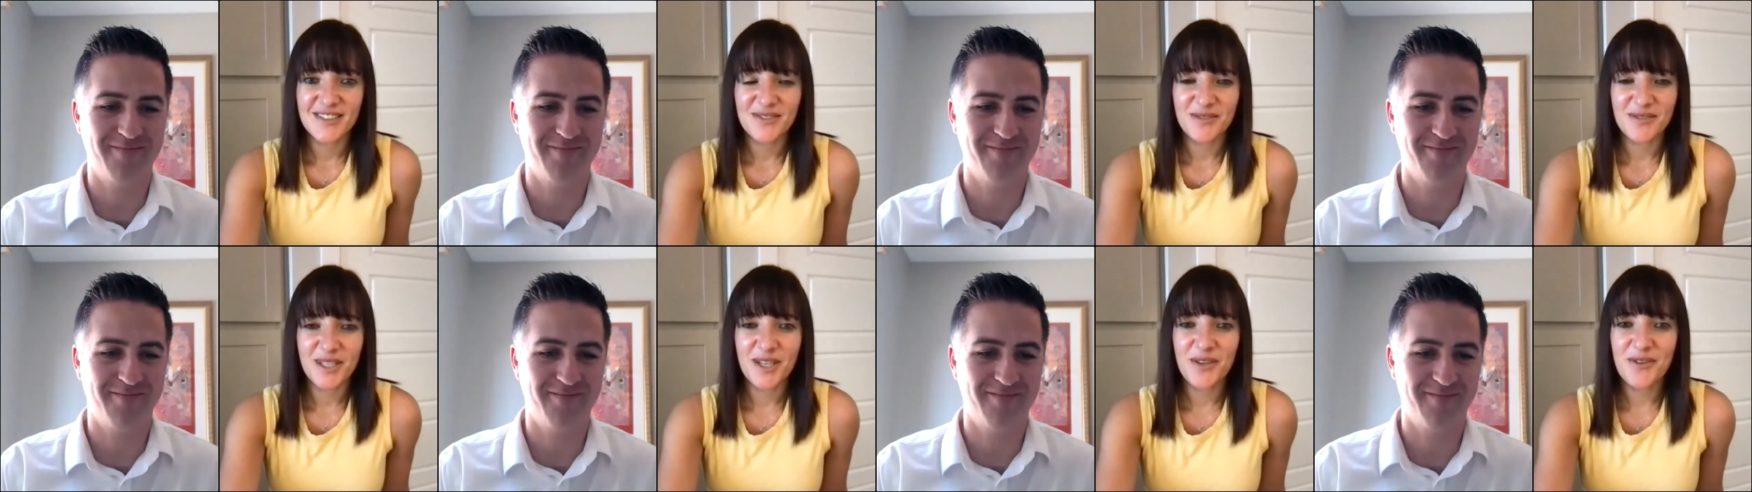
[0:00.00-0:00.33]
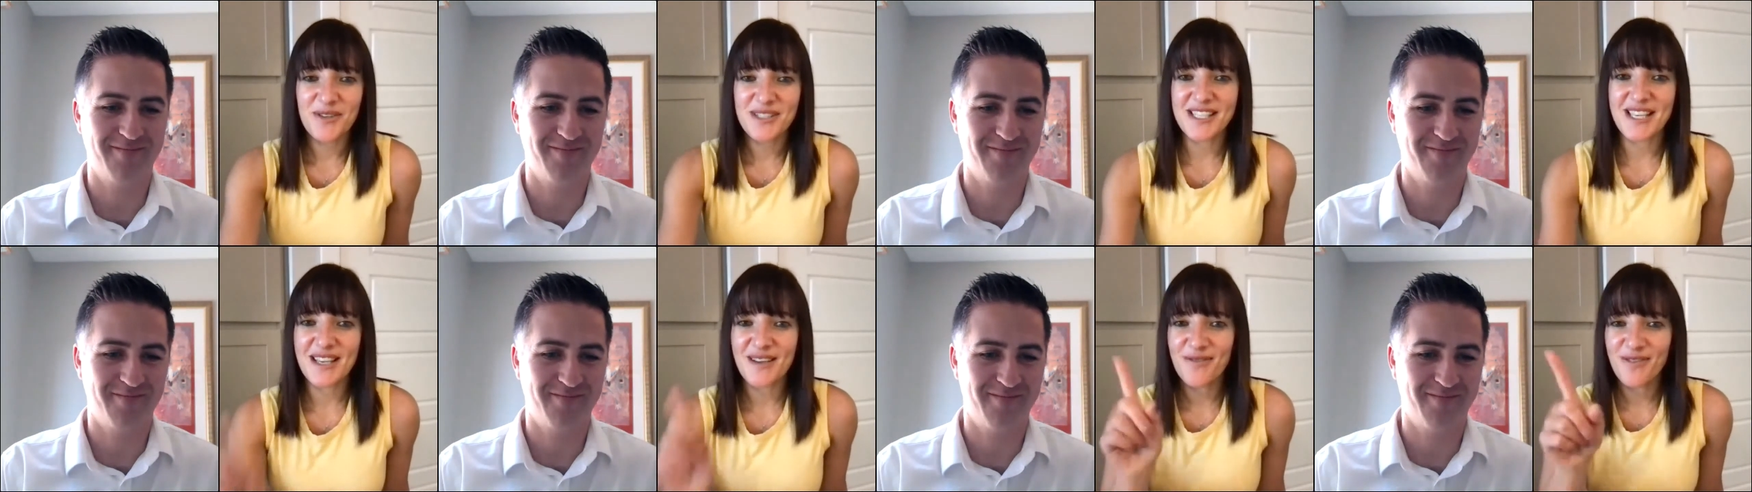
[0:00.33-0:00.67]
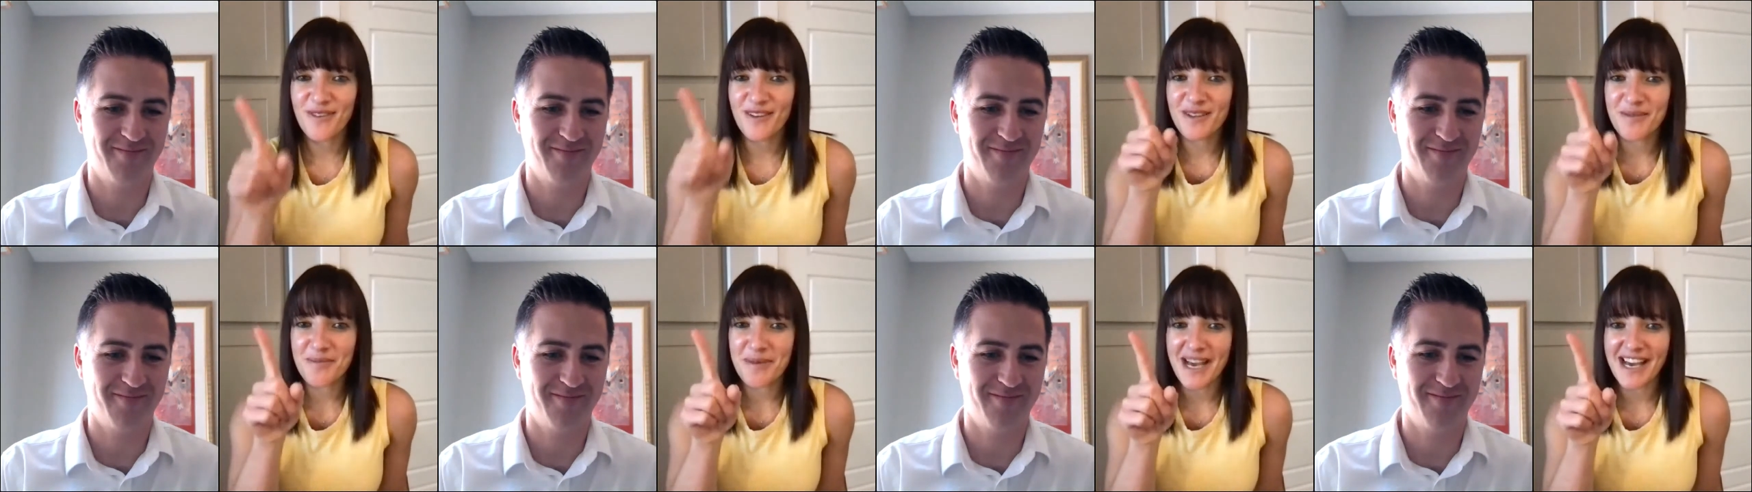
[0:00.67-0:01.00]
Speaker 1: We always like
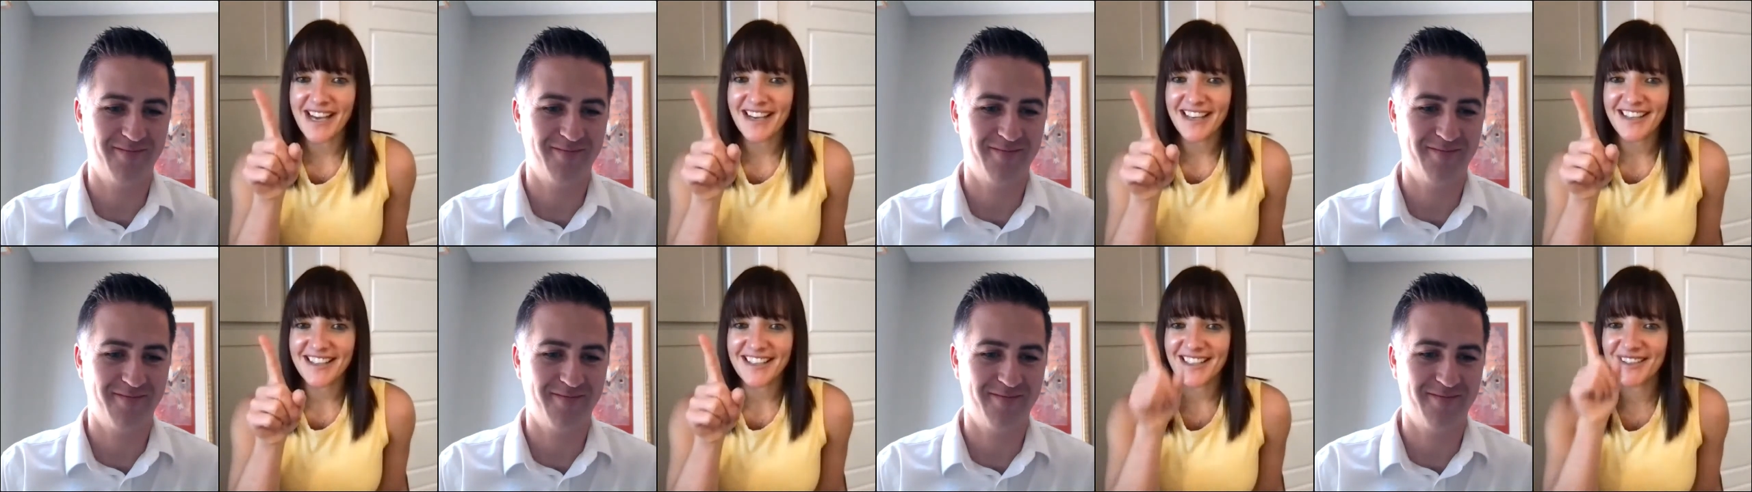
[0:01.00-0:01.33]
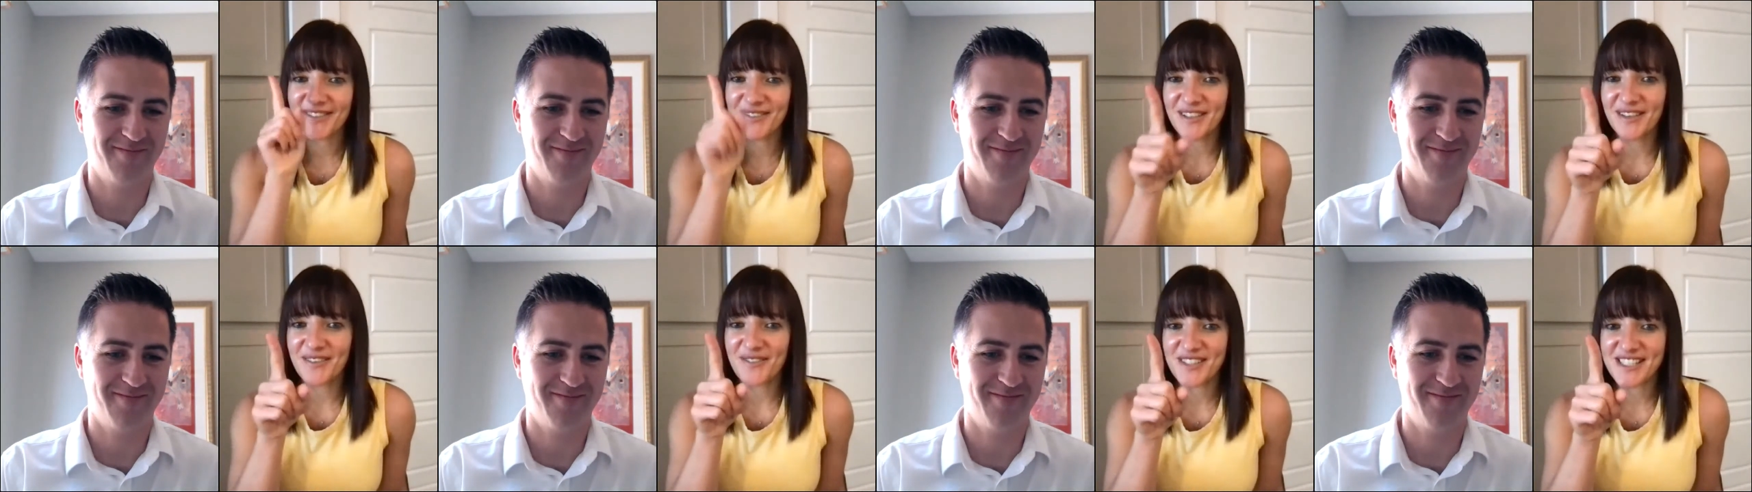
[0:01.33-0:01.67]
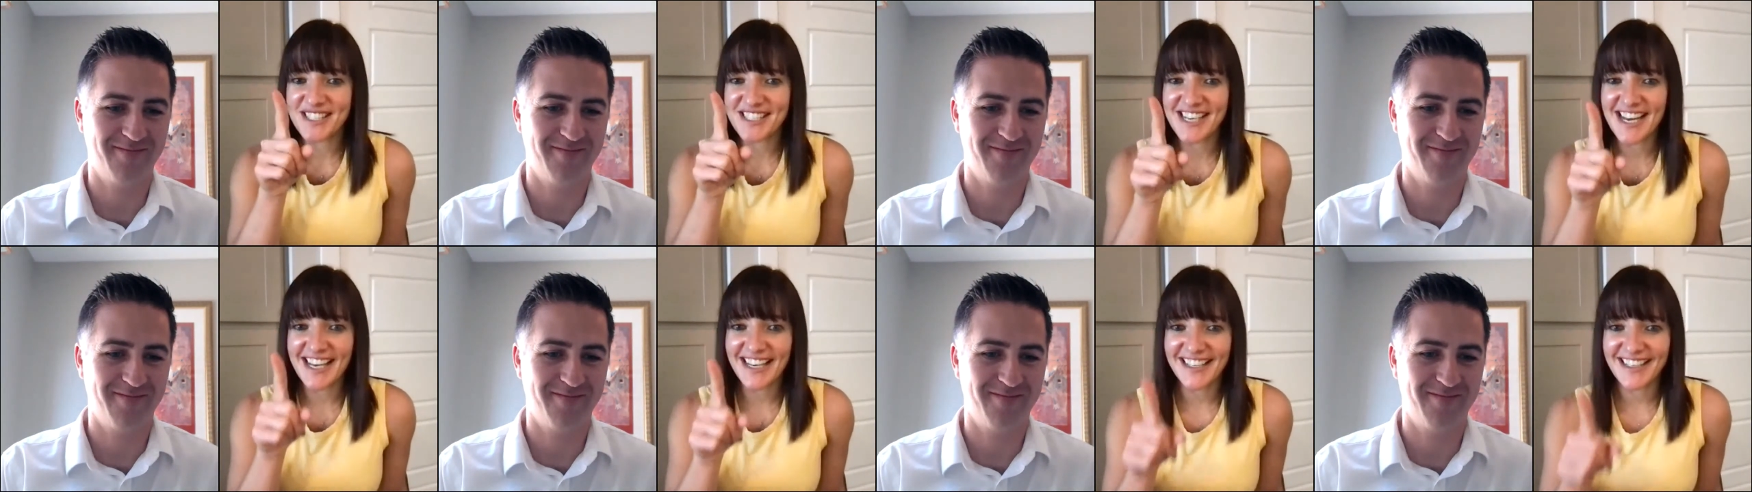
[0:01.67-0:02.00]
feedback, even if
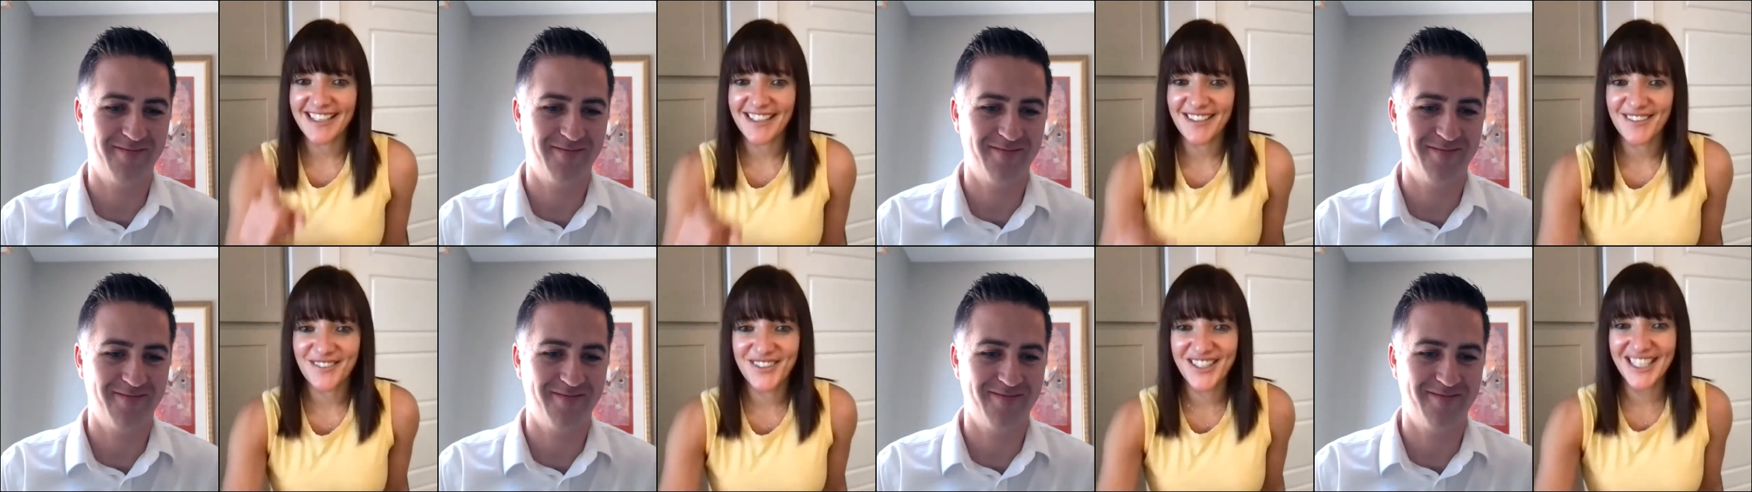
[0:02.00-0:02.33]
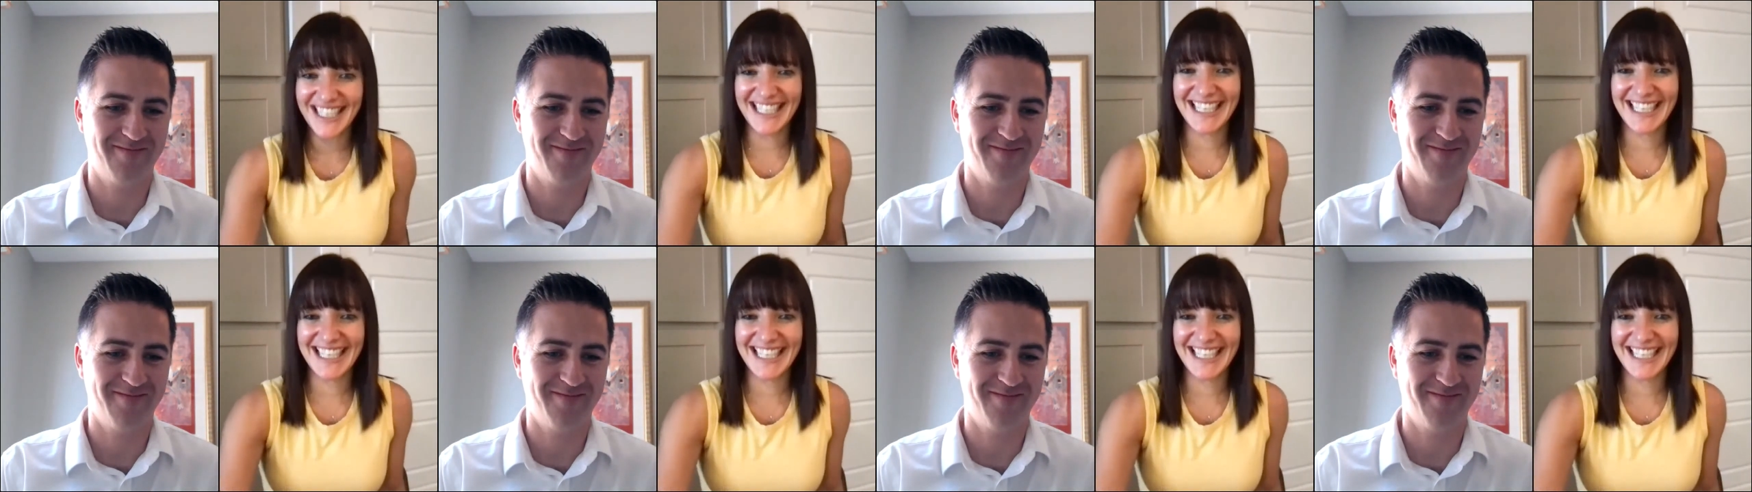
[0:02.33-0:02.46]
it's negative.